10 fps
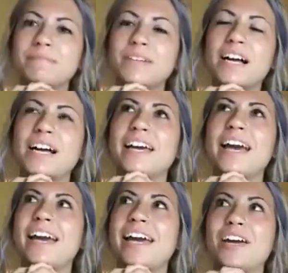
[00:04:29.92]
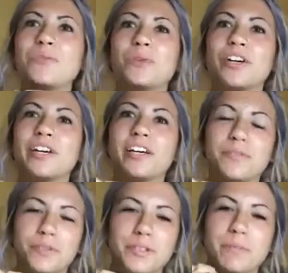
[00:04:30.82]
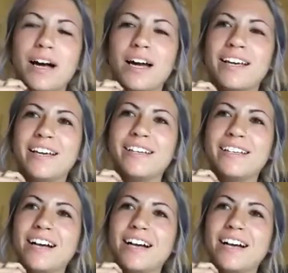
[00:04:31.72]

I hate working for somebody.